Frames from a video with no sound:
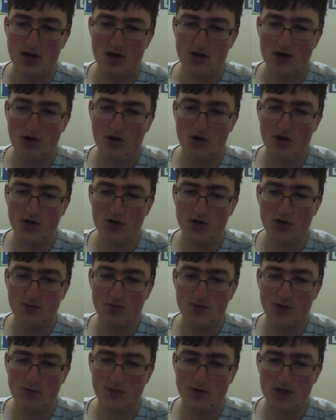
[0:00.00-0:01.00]

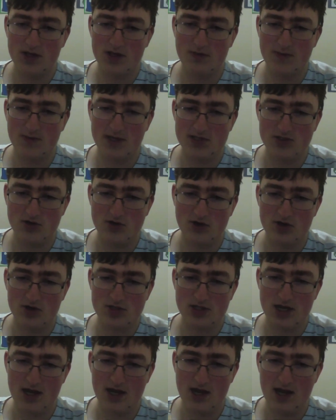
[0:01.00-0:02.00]
Arguably one of the best
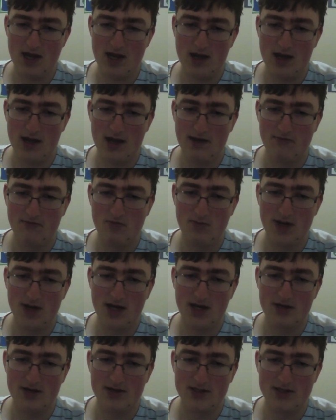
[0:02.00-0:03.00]
cards ever
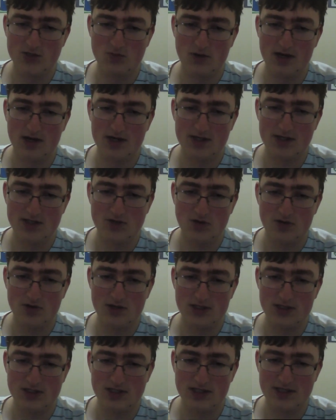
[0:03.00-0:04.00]
made. That's why it is on
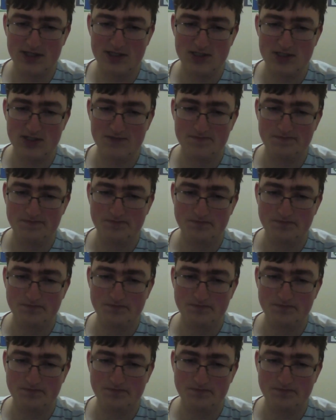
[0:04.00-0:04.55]
this list.